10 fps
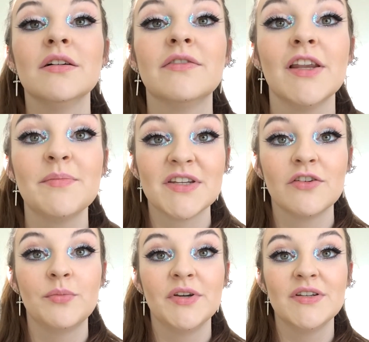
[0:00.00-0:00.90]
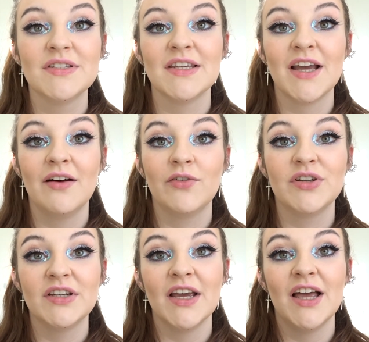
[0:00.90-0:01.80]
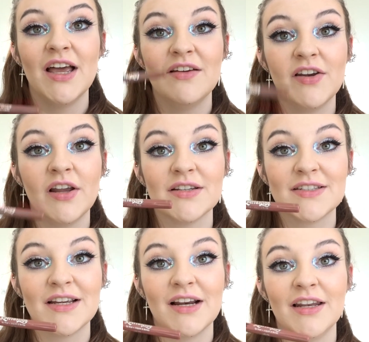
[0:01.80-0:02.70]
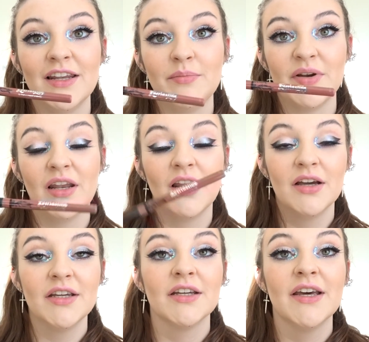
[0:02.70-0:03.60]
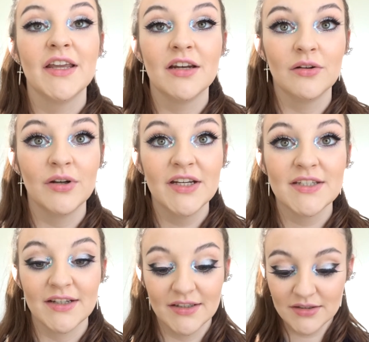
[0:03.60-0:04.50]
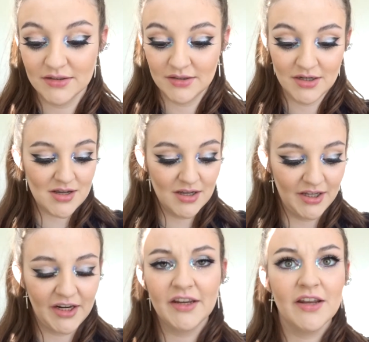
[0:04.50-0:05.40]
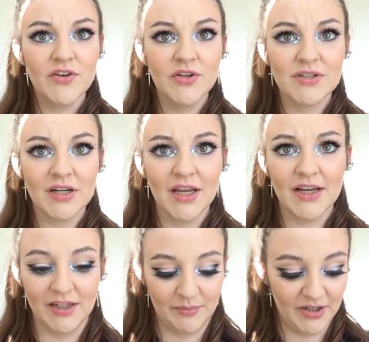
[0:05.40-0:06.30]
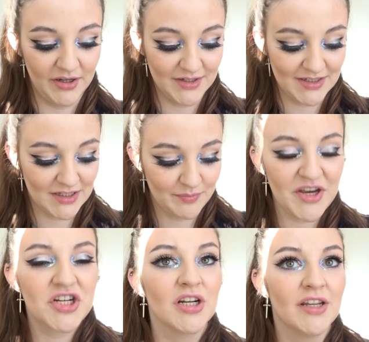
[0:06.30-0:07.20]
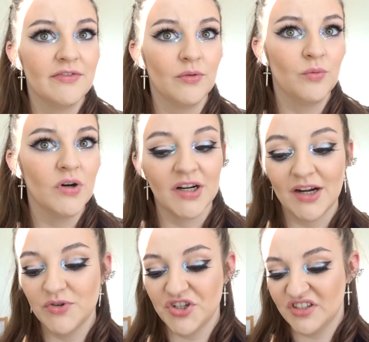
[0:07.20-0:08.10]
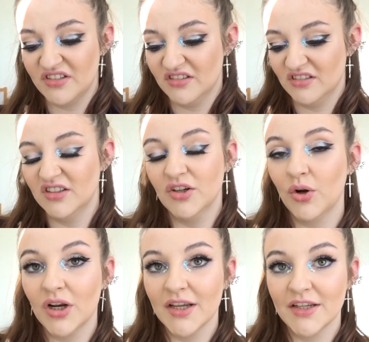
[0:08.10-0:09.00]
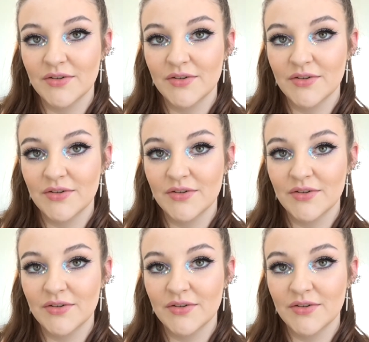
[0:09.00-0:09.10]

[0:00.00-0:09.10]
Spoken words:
For lips, I will be using the Kat Von D Everlasting Lip Liner in Lolita. And I never used to like lip liners, especially for work. I would just not like